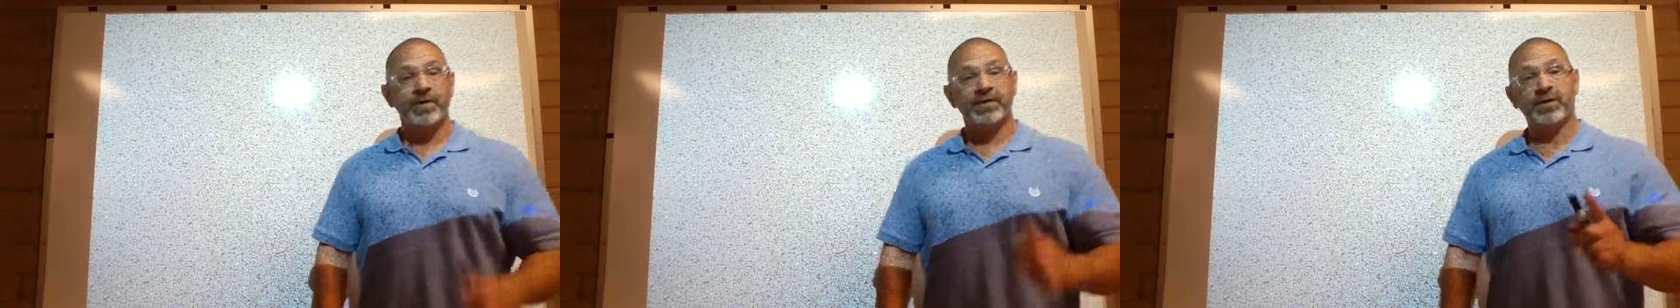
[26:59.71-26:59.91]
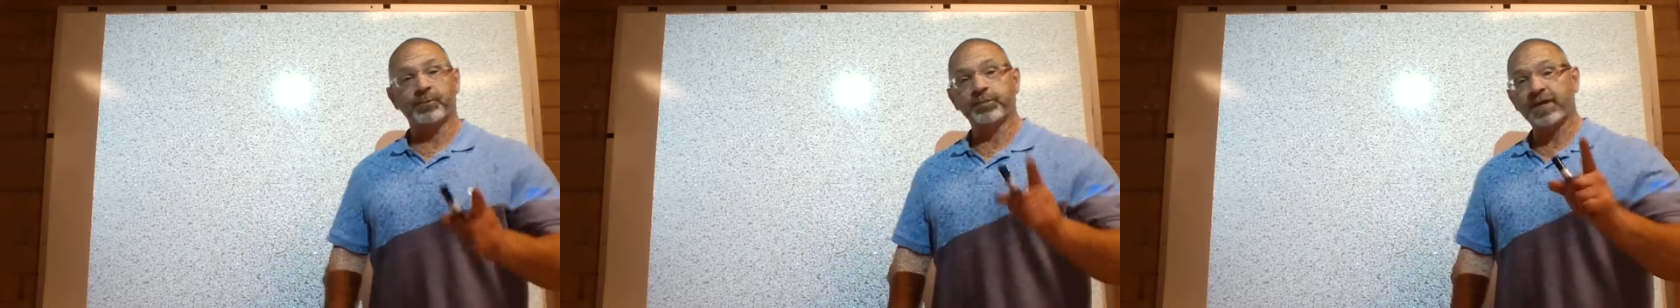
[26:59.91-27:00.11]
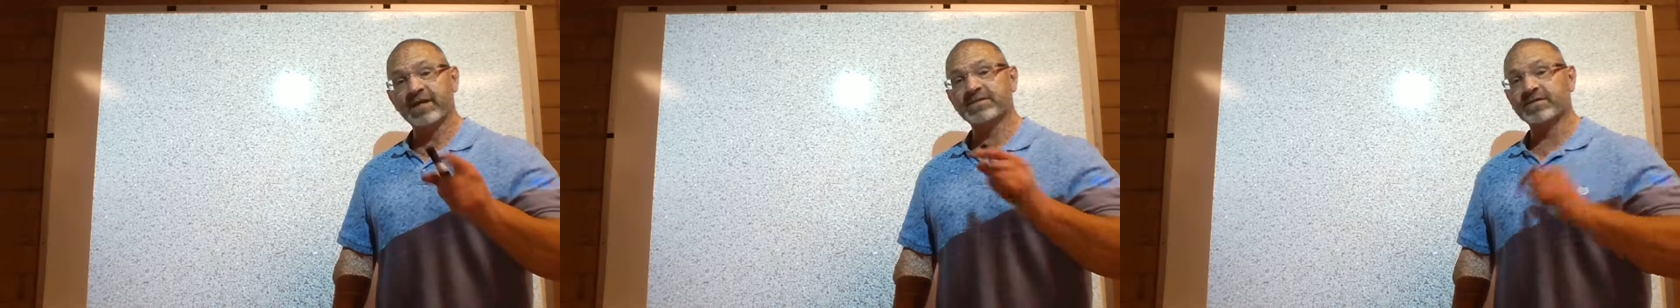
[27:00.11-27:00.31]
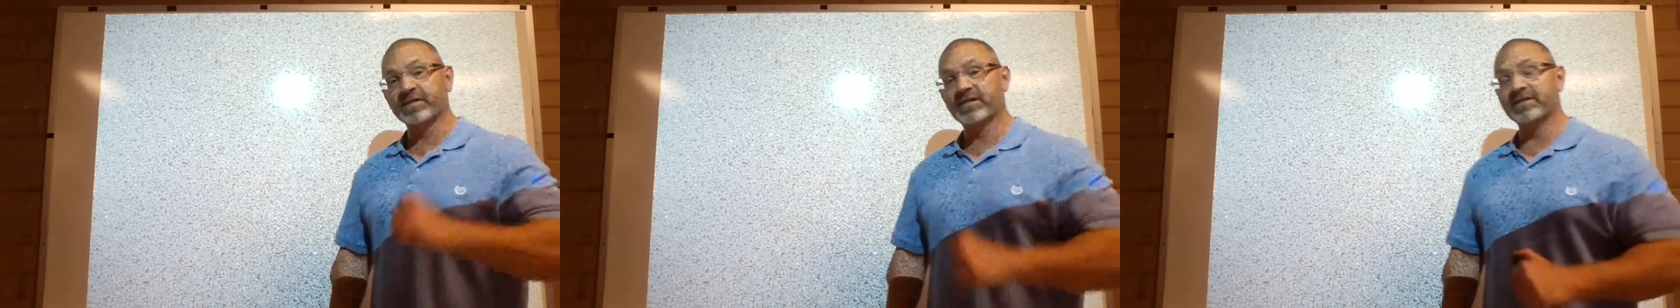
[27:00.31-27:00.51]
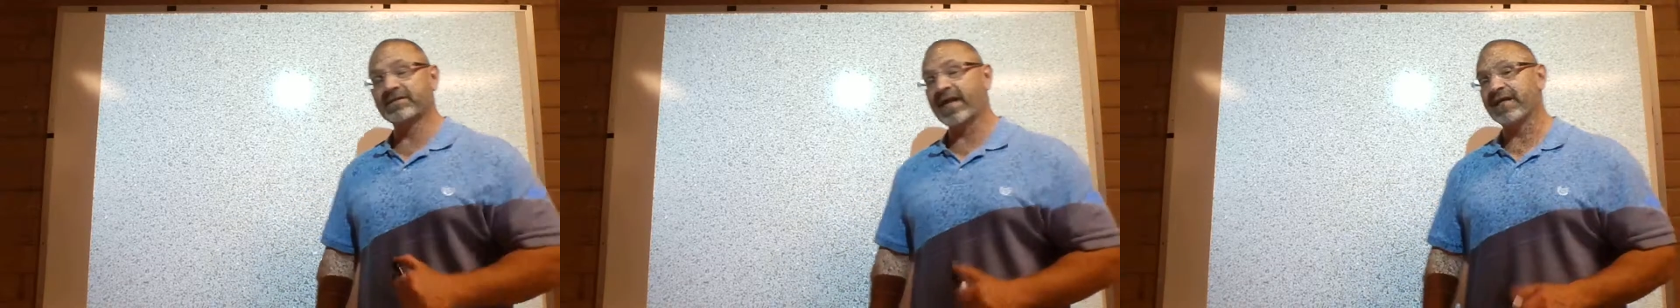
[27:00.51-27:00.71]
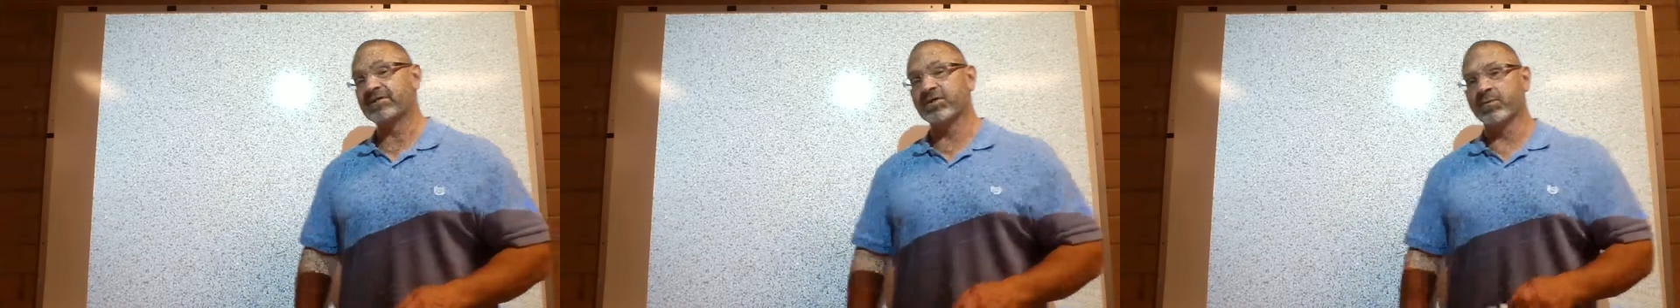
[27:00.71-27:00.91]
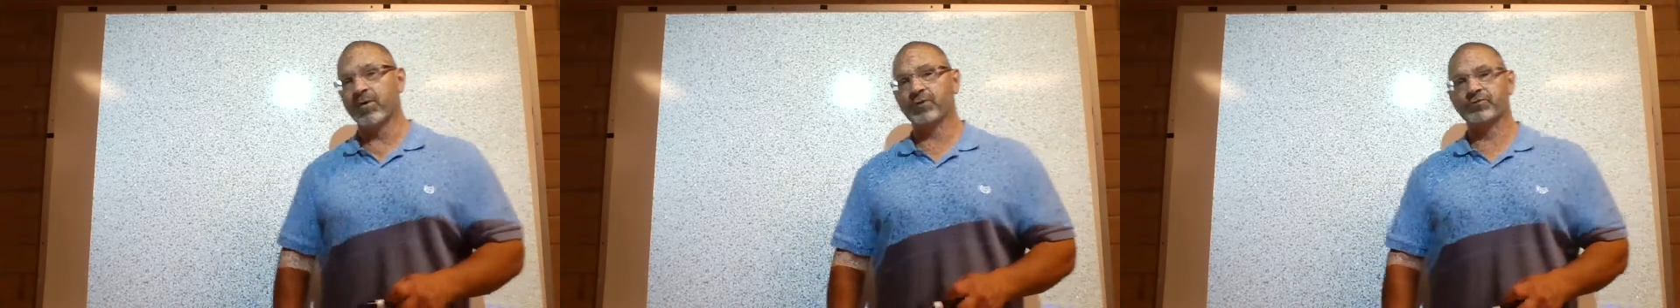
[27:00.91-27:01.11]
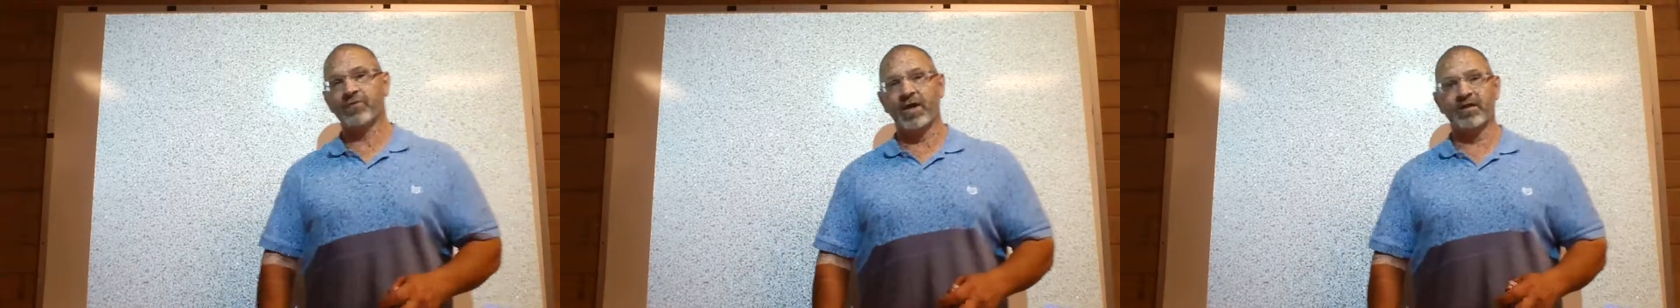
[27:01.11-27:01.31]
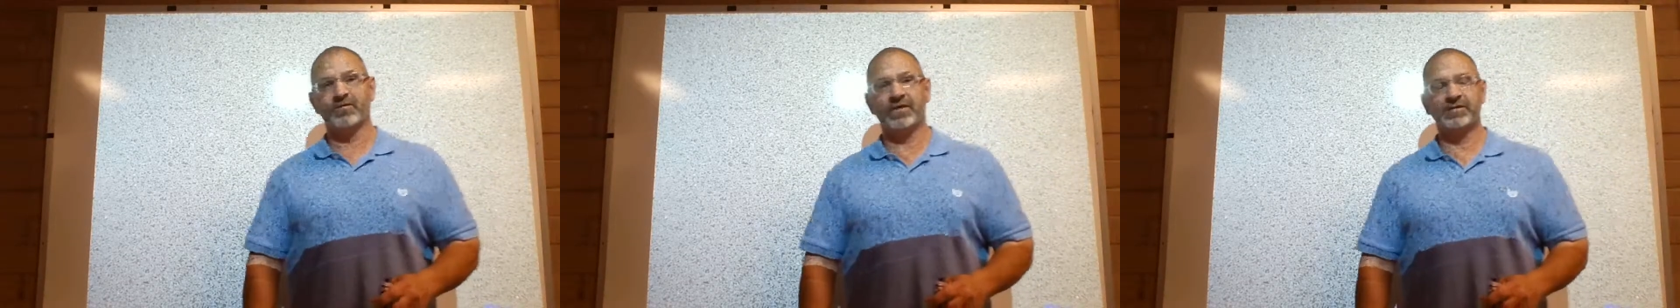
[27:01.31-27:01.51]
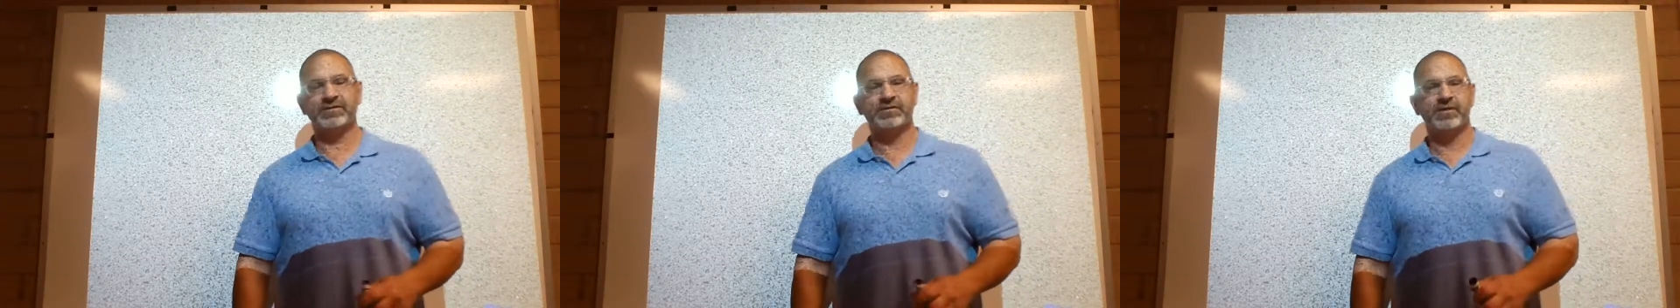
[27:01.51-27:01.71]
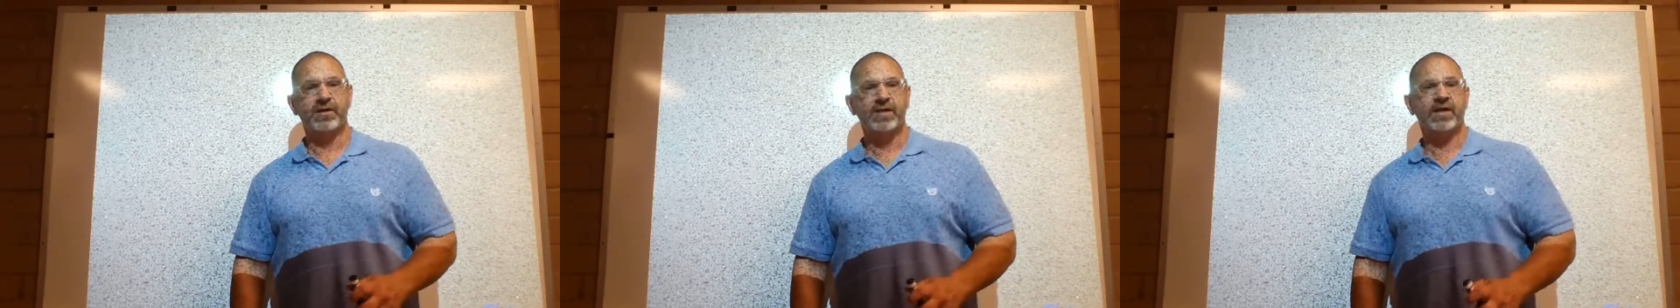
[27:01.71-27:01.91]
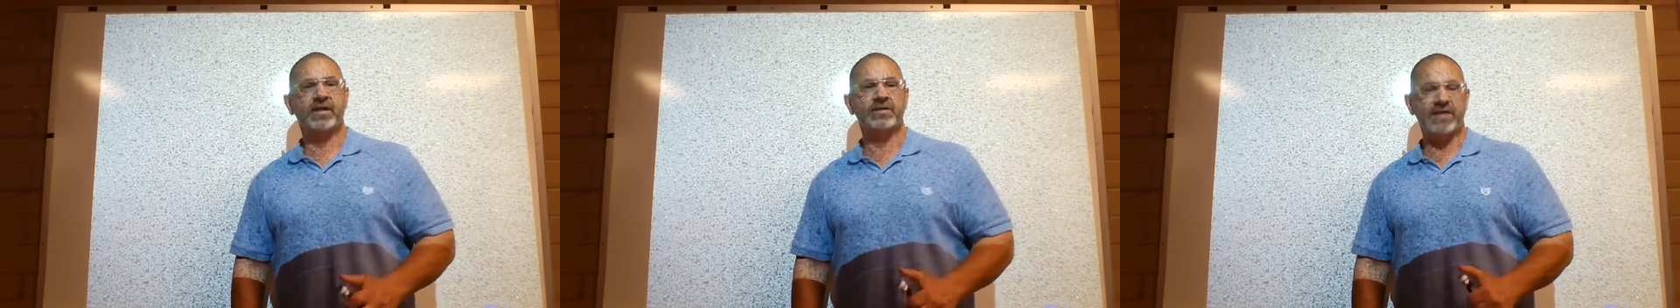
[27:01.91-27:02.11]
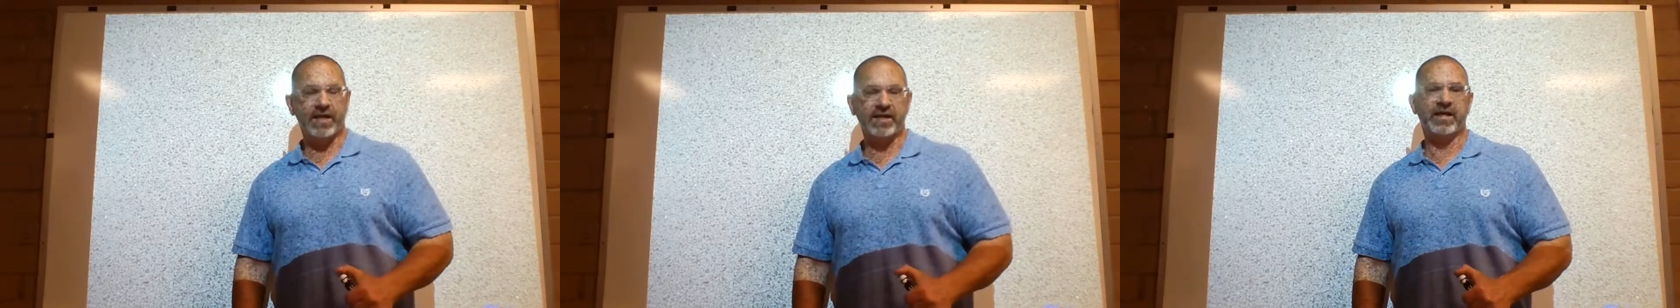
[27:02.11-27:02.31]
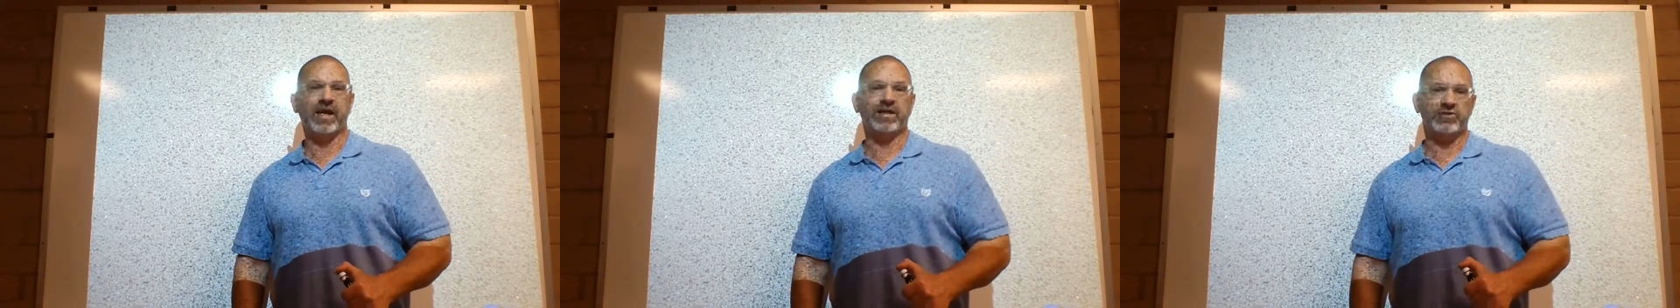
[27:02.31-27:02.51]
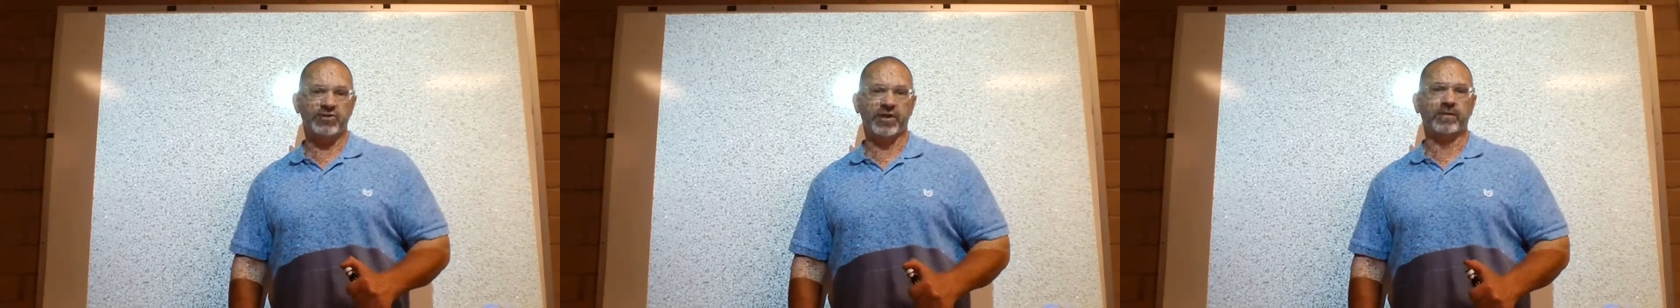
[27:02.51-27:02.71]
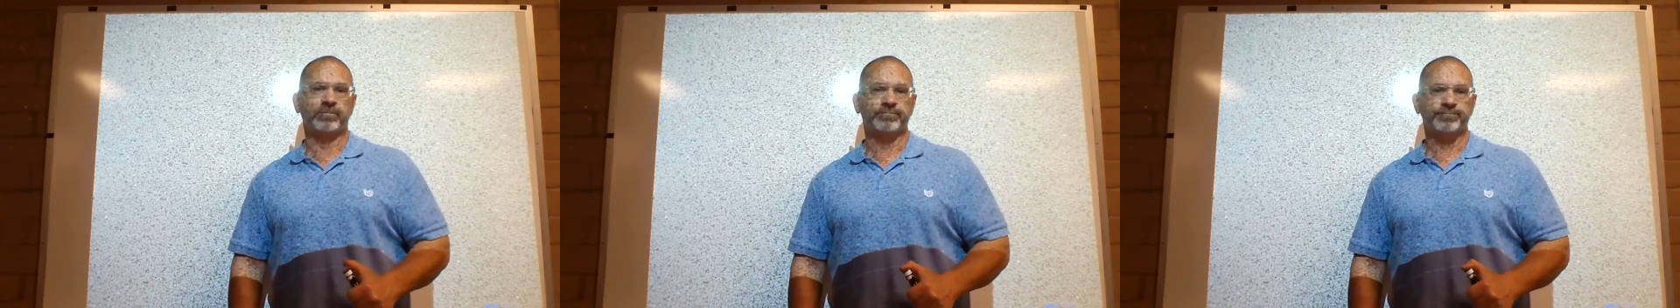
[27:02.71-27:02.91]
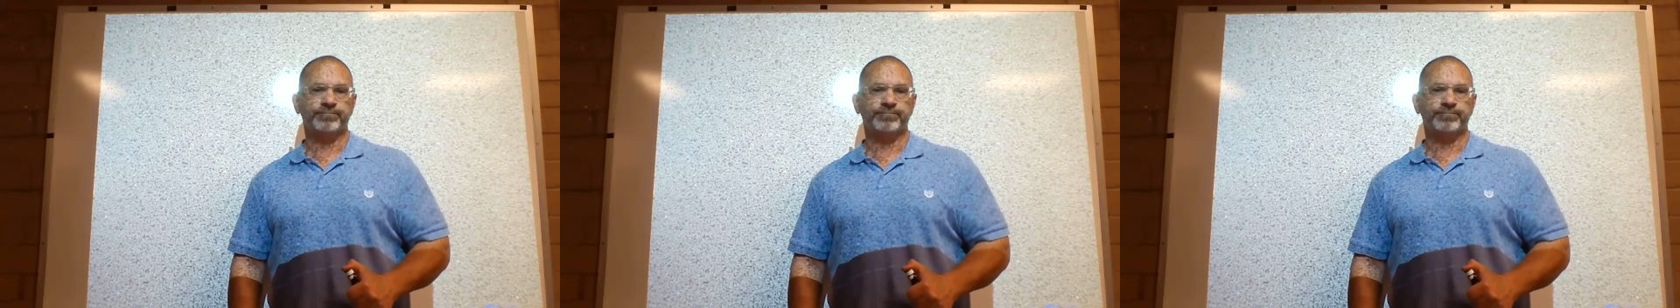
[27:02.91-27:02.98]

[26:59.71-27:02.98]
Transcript: The place that this has the most relevance is ADHD.